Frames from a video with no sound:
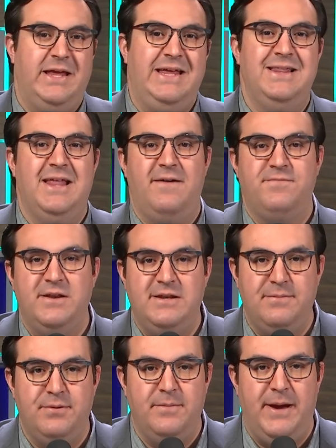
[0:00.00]
he left the
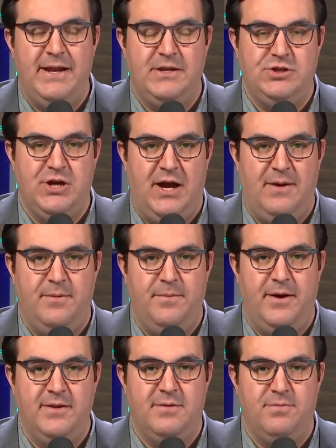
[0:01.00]
diplomatic job a
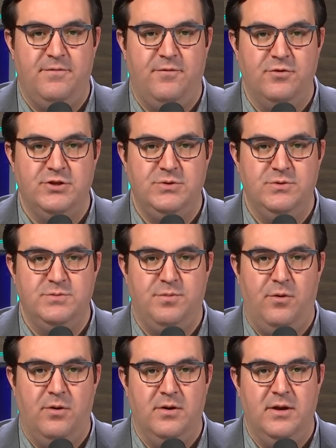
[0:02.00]
month before she was
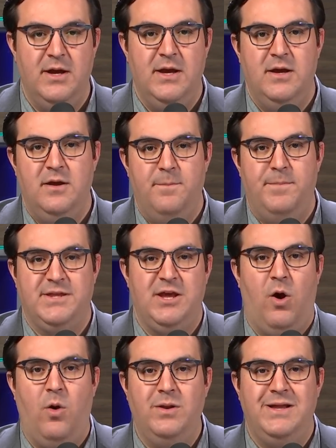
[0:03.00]
born, but
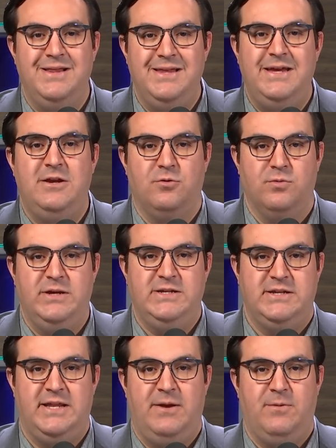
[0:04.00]
the only legal
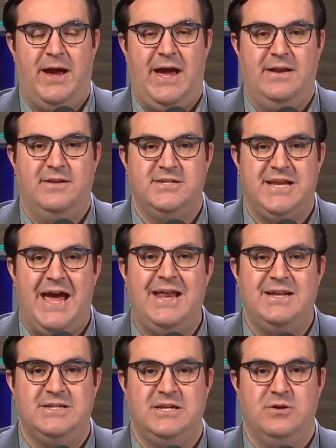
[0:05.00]
reason they had
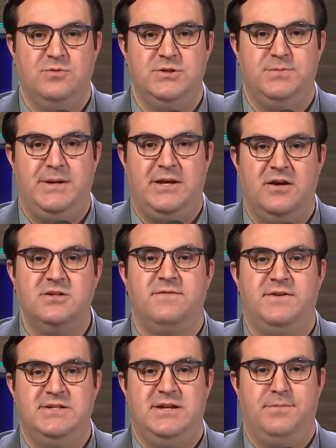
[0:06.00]
status here was because
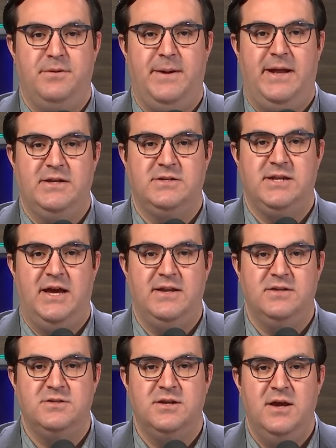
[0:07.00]
of his diplomatic
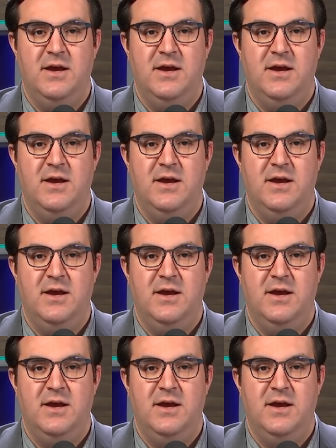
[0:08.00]
status.